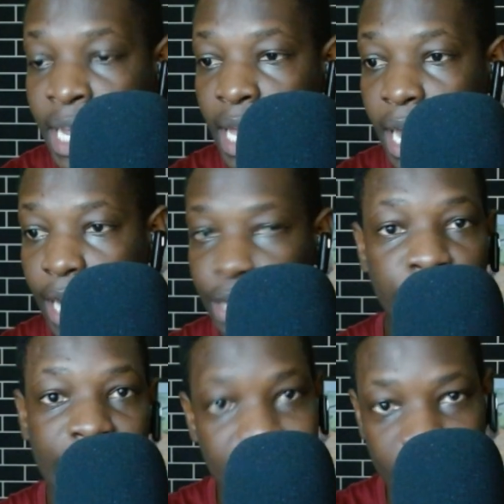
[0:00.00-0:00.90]
to
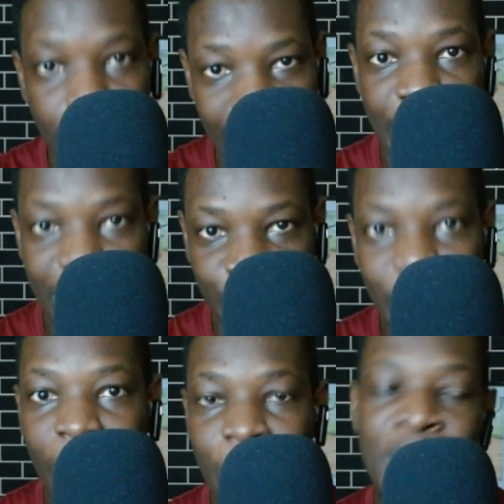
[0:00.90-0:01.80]
take the player as
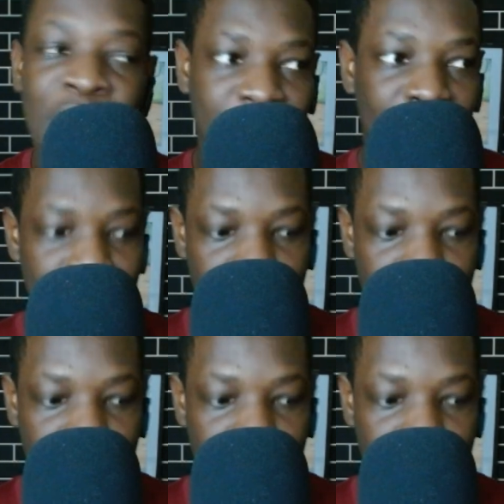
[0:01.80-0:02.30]
well. So